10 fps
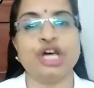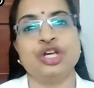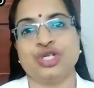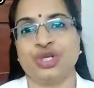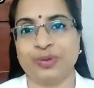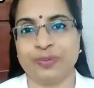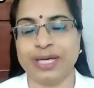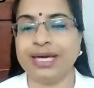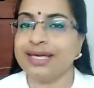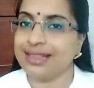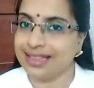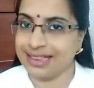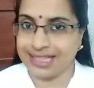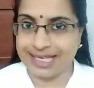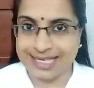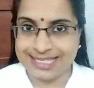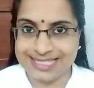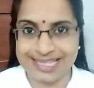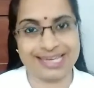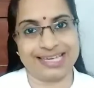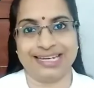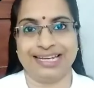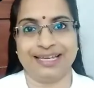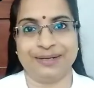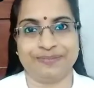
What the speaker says: should be in the second line.